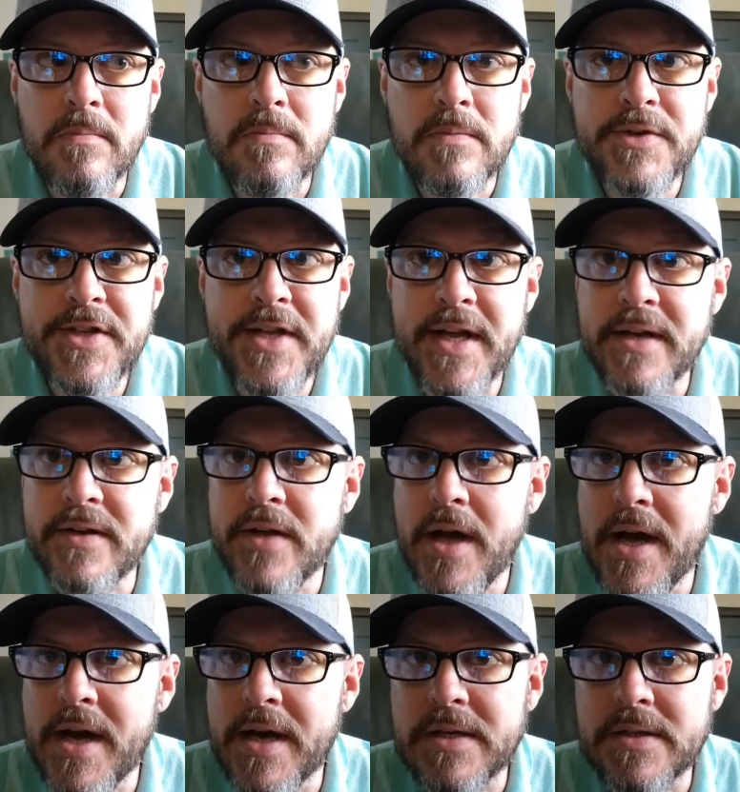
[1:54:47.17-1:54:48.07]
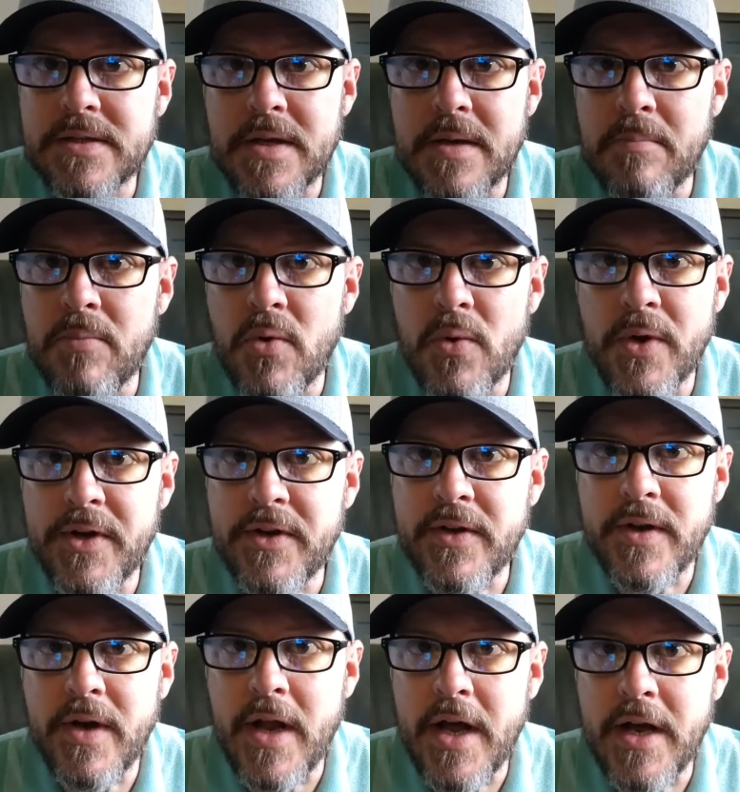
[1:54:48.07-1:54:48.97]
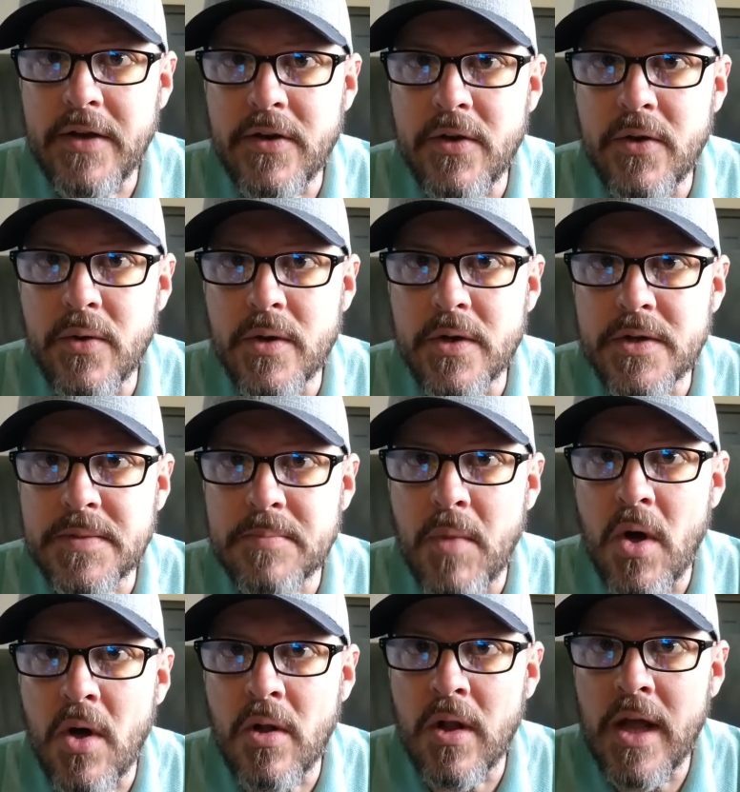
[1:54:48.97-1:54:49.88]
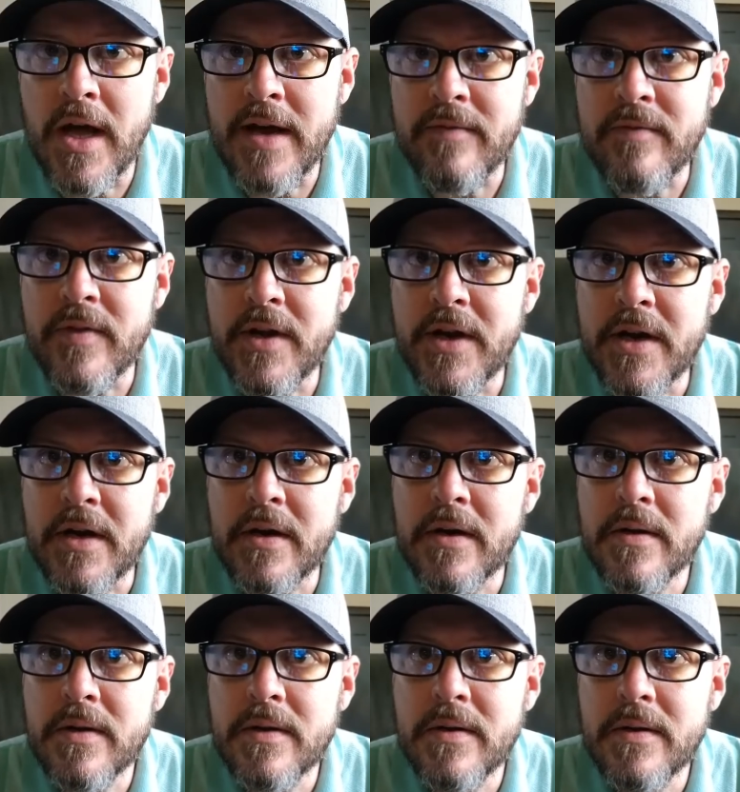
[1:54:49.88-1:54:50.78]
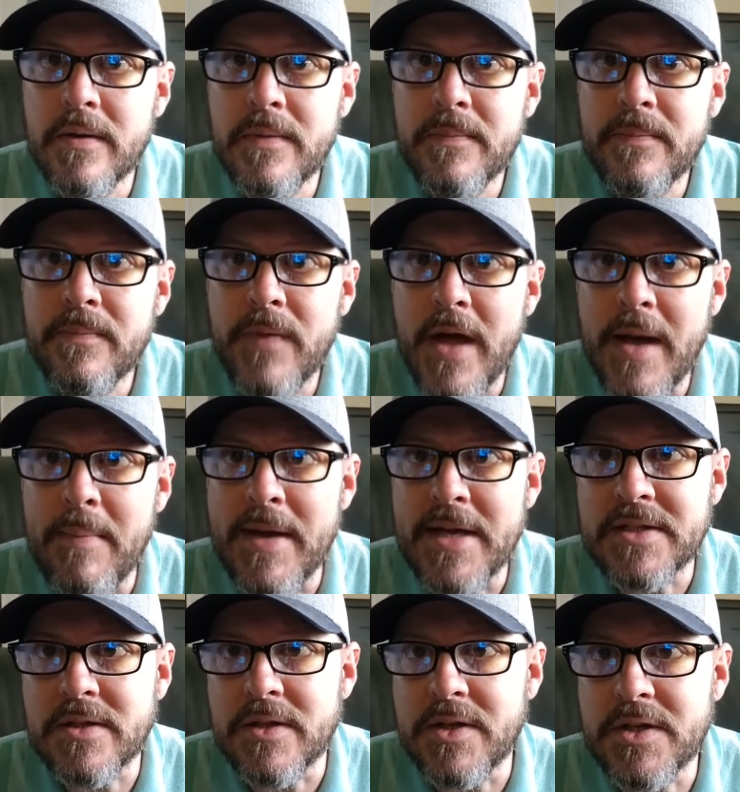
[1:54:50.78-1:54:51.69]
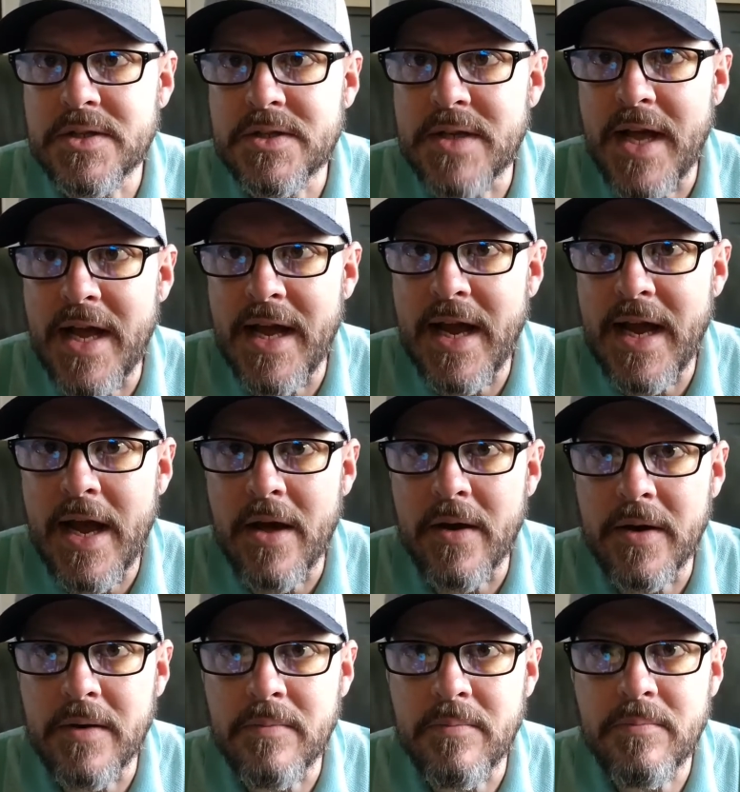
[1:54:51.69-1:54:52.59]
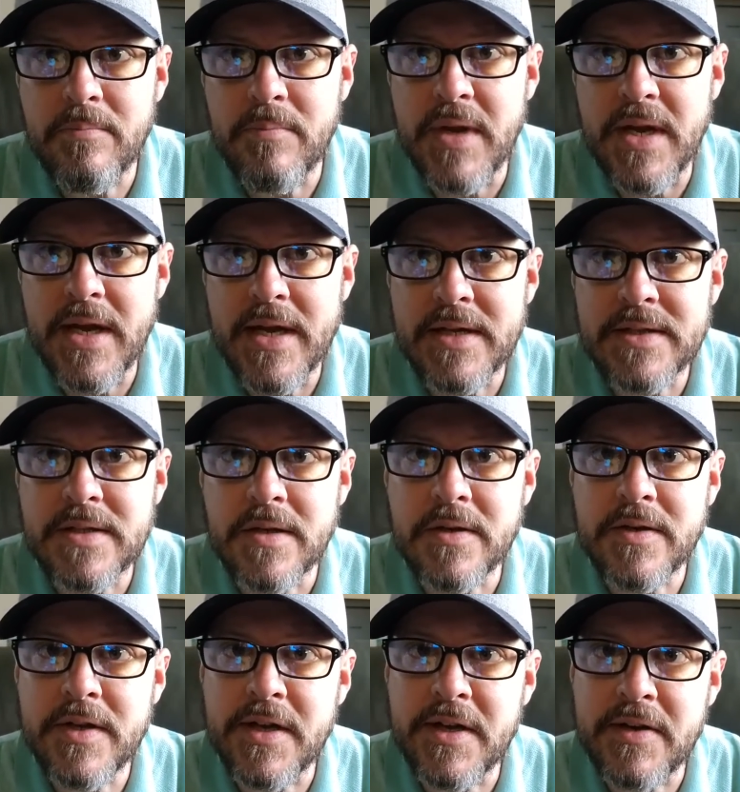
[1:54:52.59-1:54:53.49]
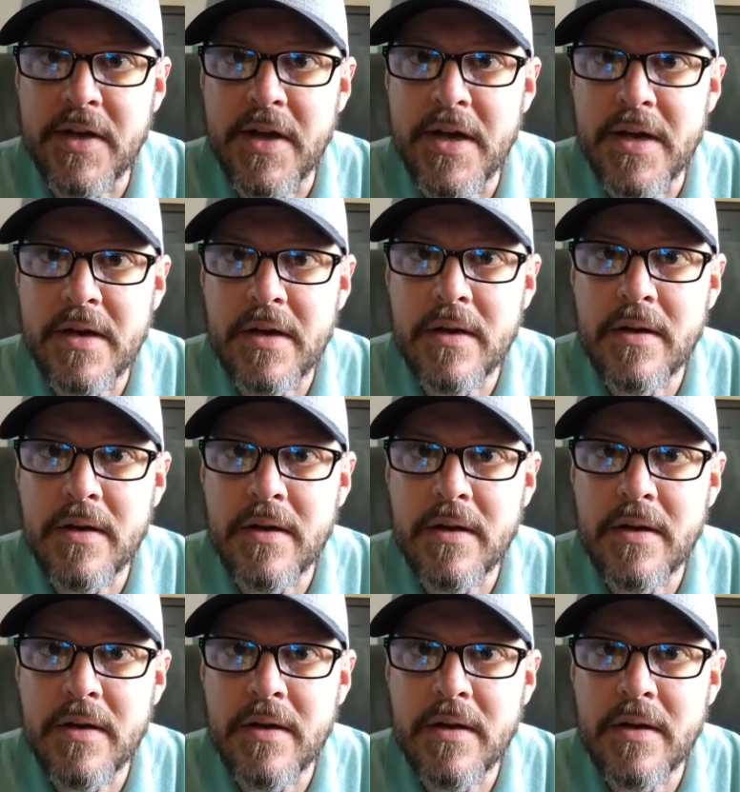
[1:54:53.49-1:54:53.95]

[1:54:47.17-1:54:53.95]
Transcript: TikTok at some point tonight to do a small live there. I basically just hang out and BS on TikTok.